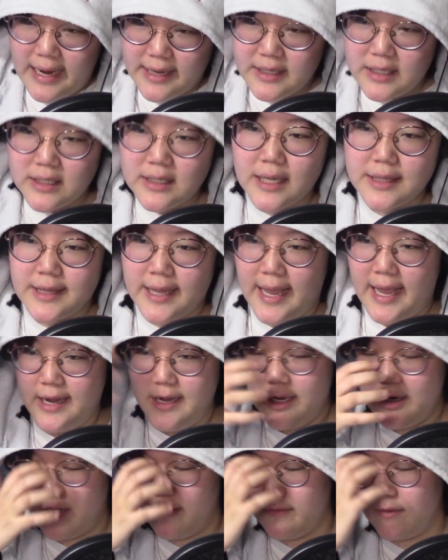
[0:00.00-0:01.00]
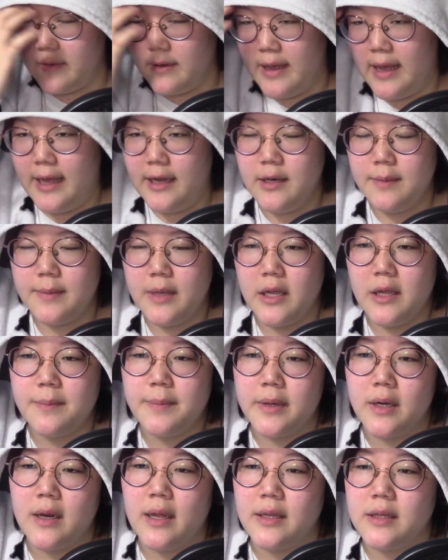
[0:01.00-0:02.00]
I didn't like the ending of the anime,
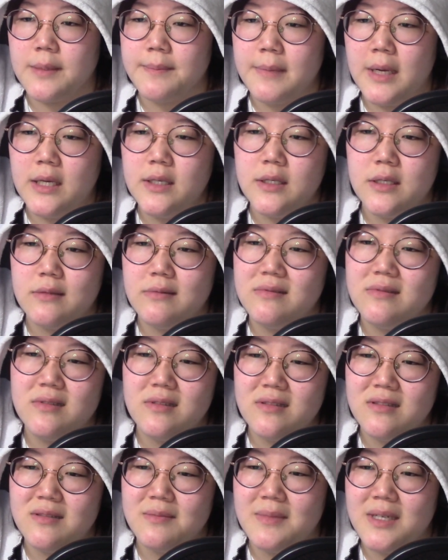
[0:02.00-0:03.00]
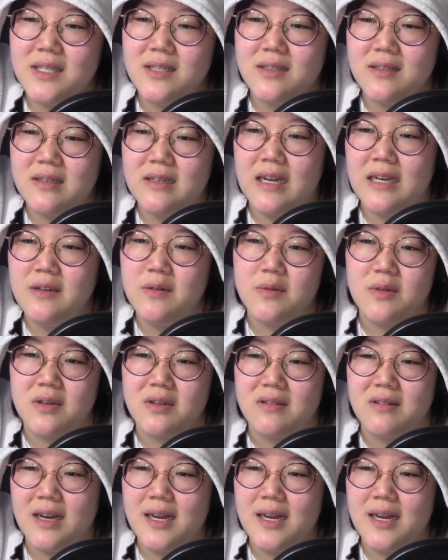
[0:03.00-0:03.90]
but like the manga, eh, the manga, I don't know.